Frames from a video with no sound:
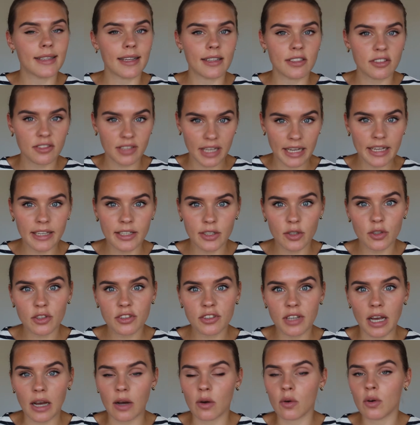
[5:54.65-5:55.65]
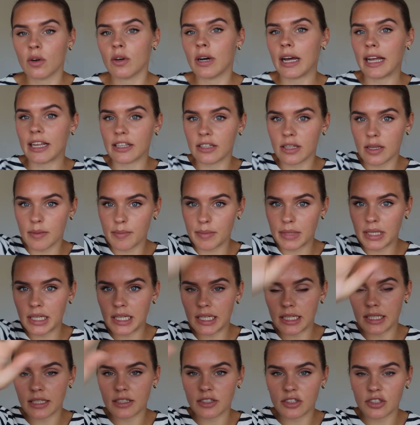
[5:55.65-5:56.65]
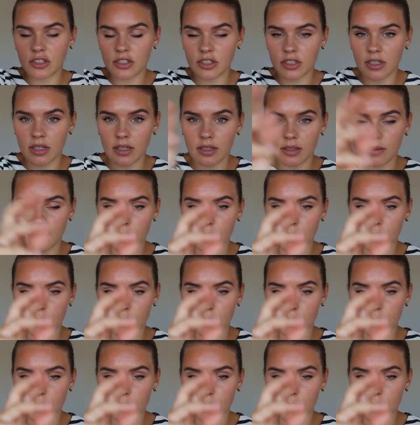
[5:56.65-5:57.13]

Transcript: Then take your towel and immediately,